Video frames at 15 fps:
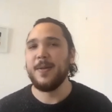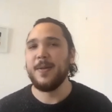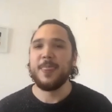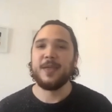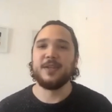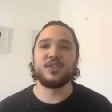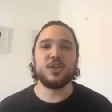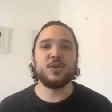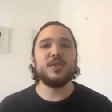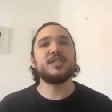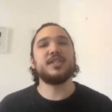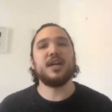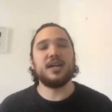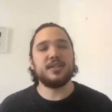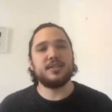And so he
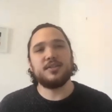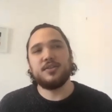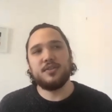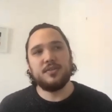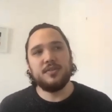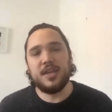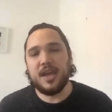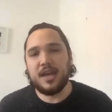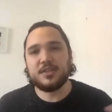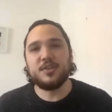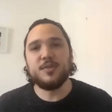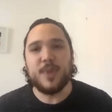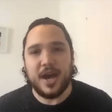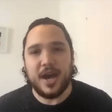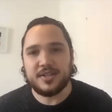starts, he has
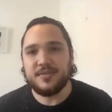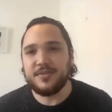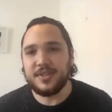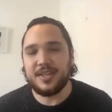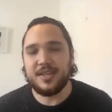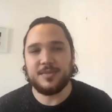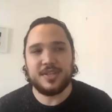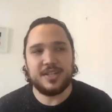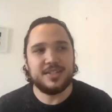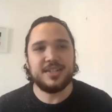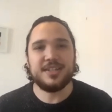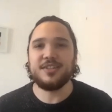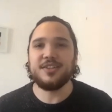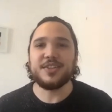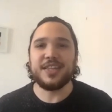compassion for them, and he
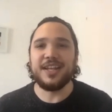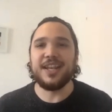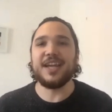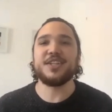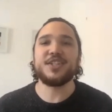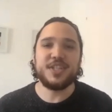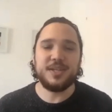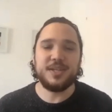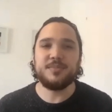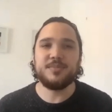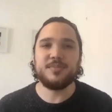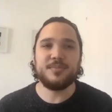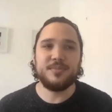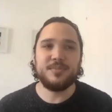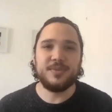says, "Look, they're like sheep
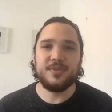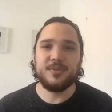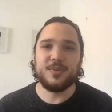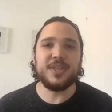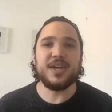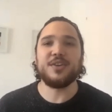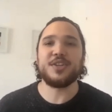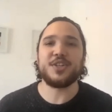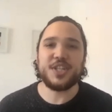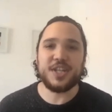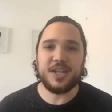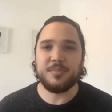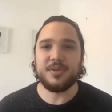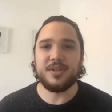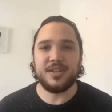without a
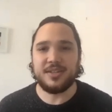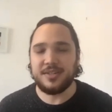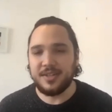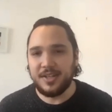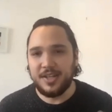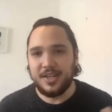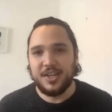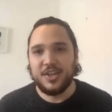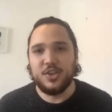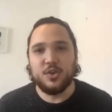shepherd." And you